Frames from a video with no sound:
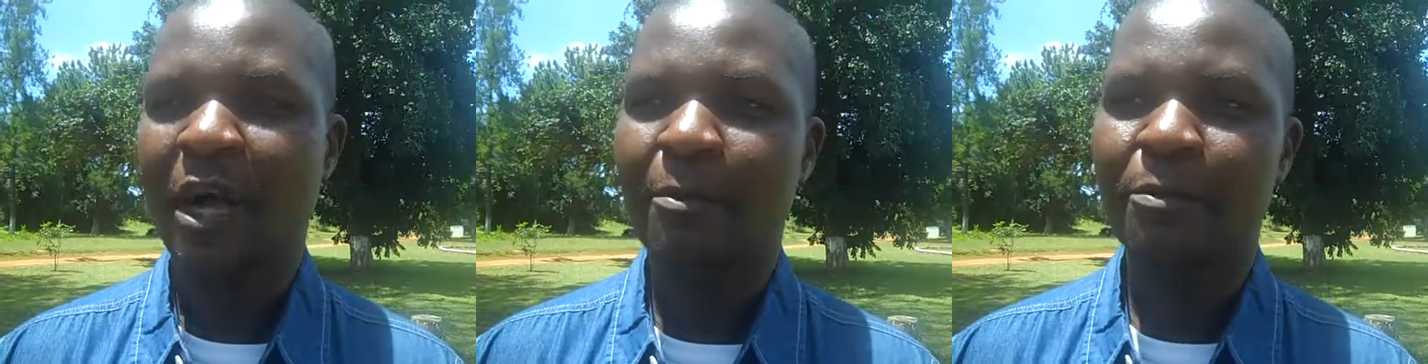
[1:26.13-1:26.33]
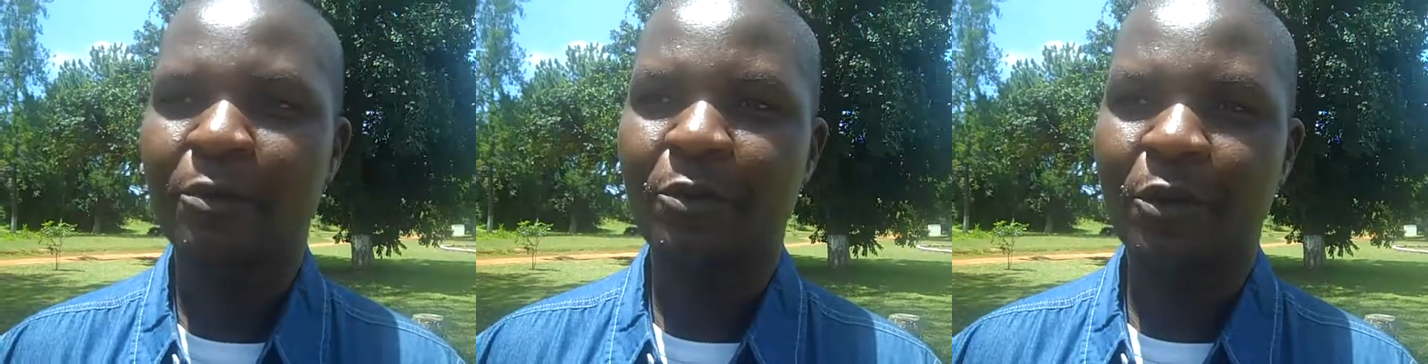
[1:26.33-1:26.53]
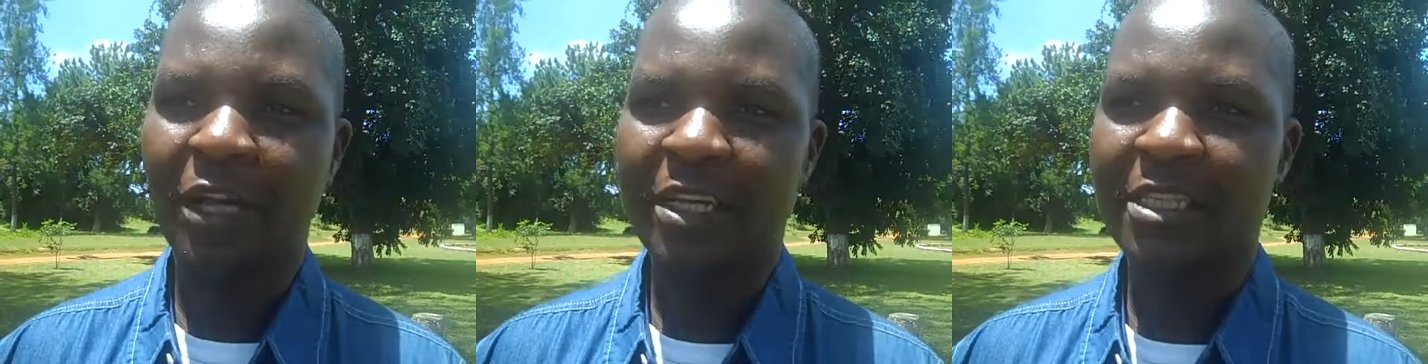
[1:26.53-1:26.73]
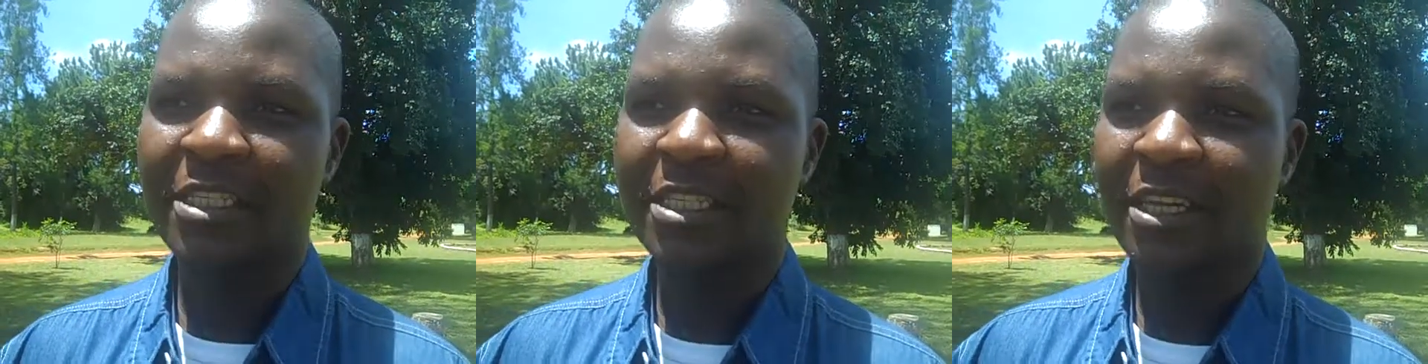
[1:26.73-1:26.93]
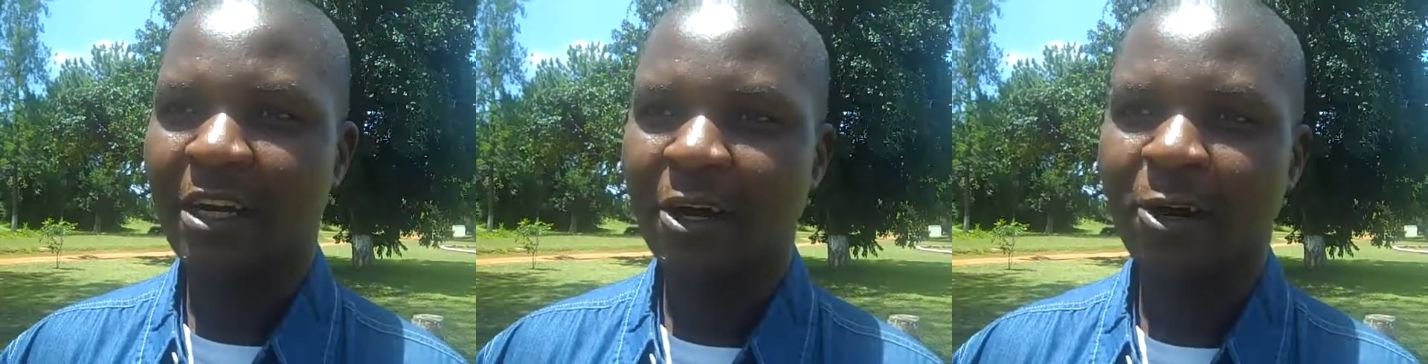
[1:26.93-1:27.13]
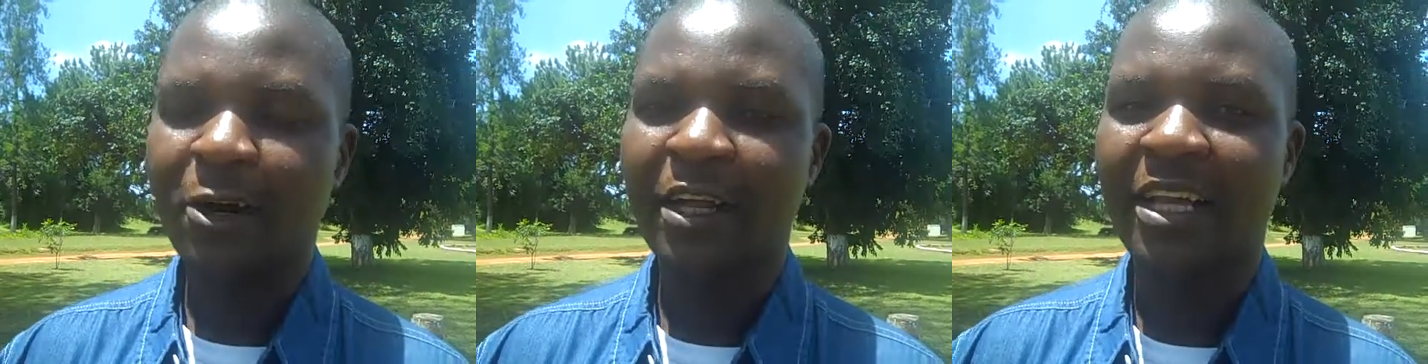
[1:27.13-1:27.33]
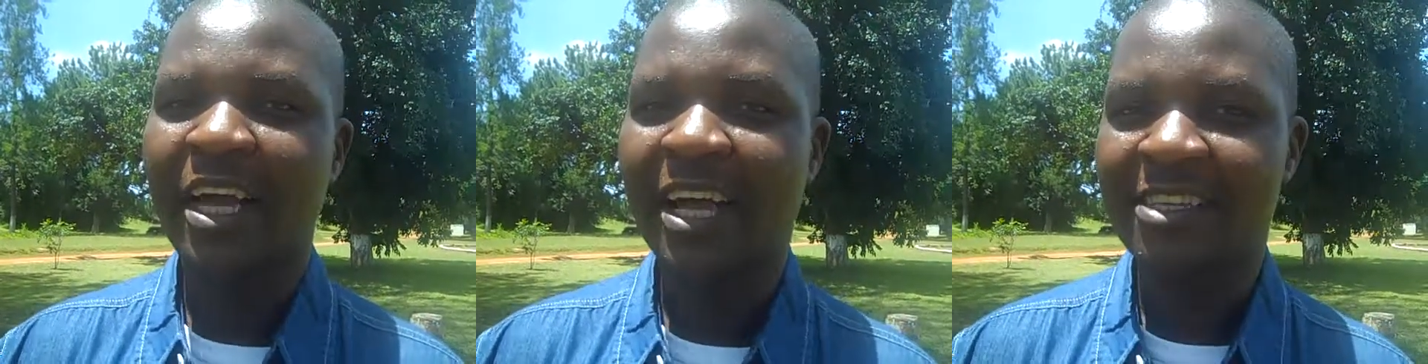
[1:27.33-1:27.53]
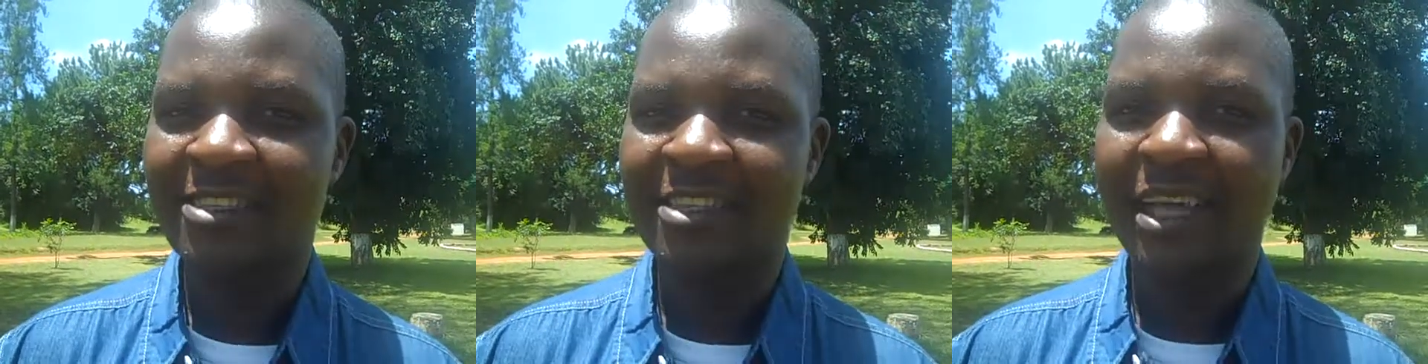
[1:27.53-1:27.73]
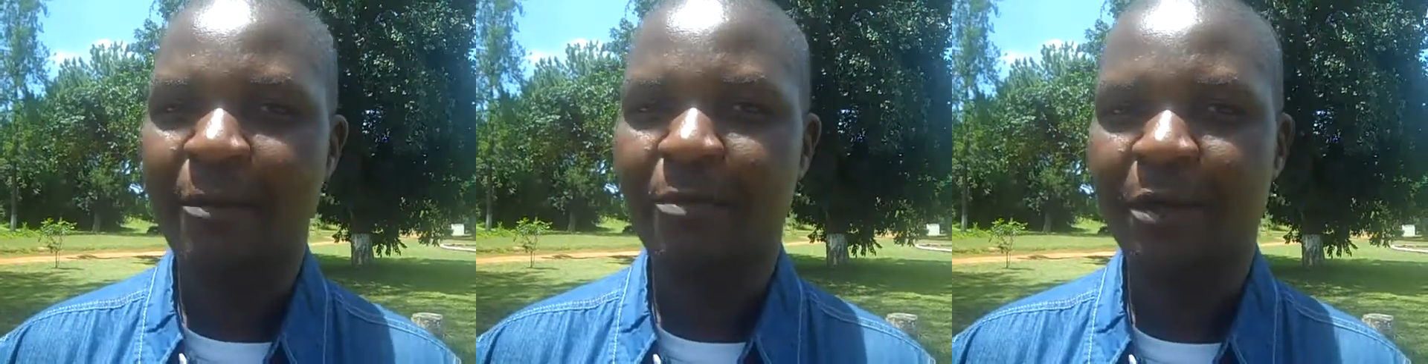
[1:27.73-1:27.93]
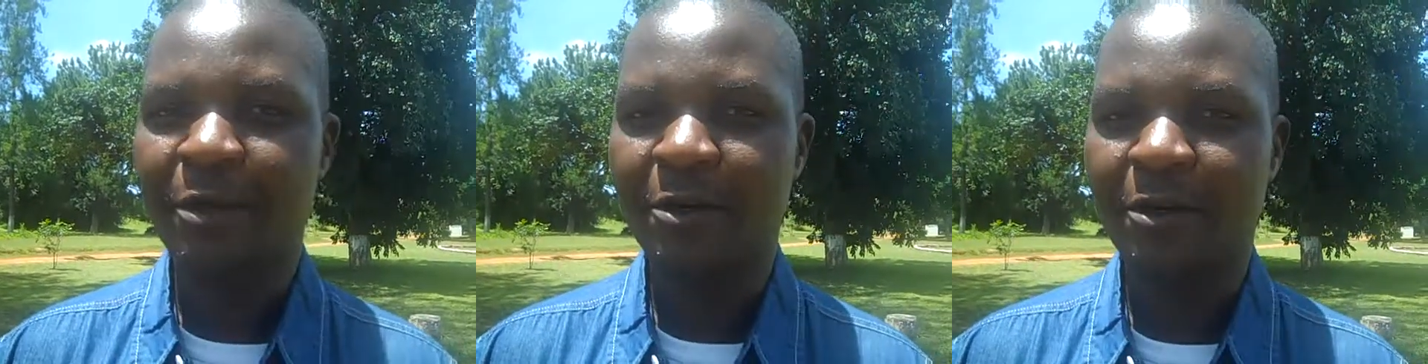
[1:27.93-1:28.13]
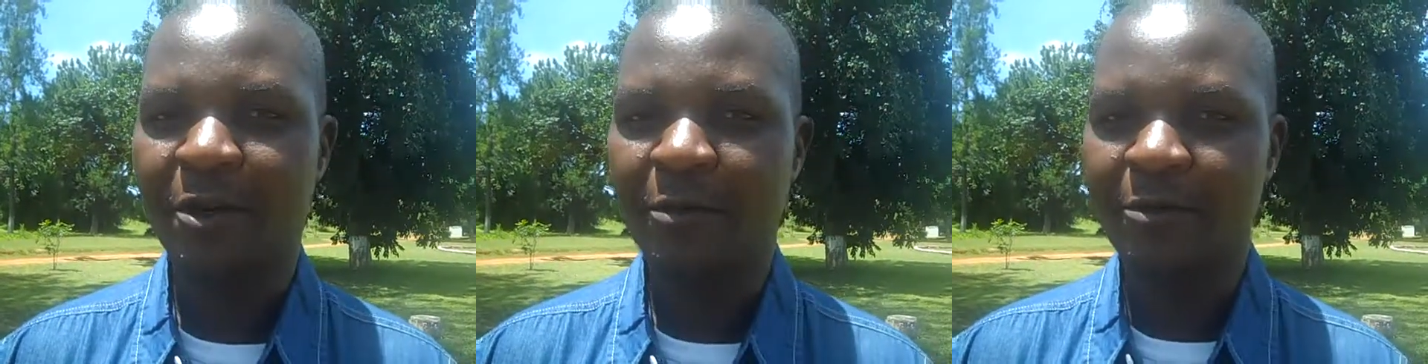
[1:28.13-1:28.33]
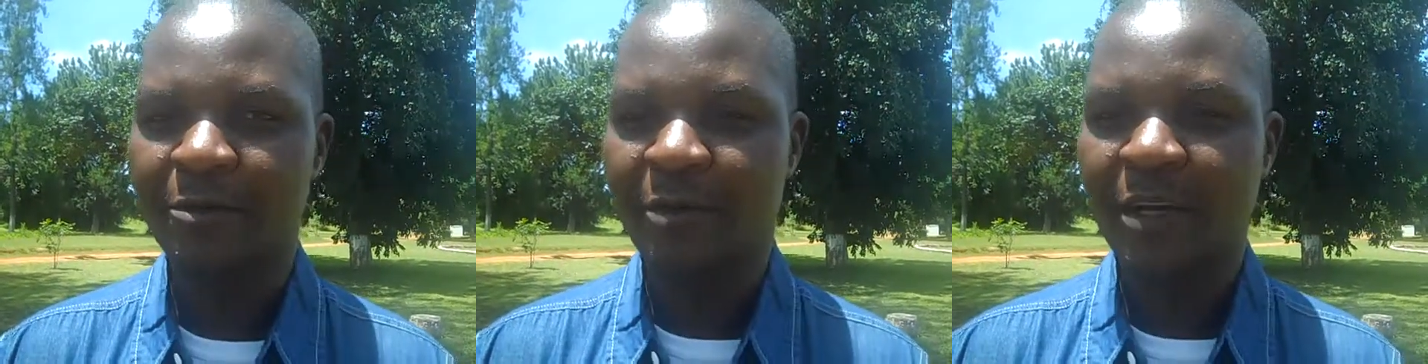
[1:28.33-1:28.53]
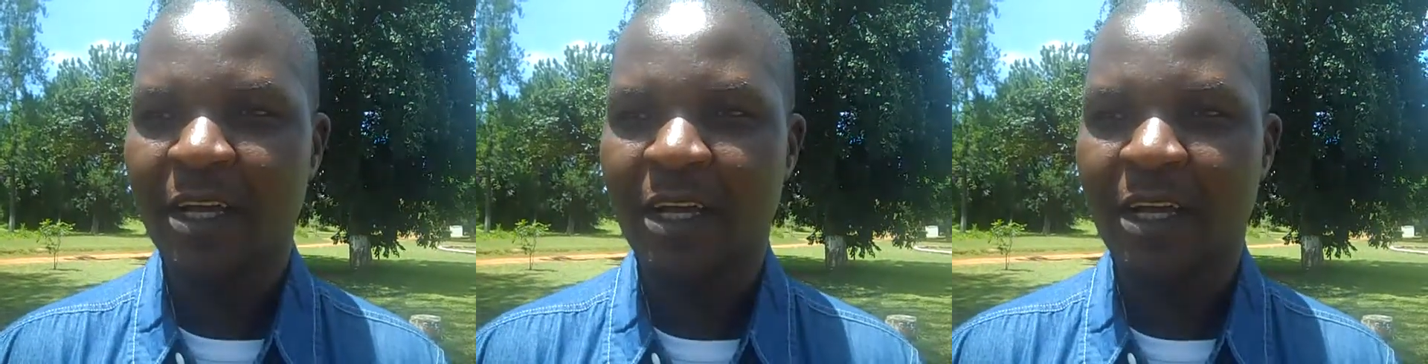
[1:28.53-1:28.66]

upgrade or enhance the appeal of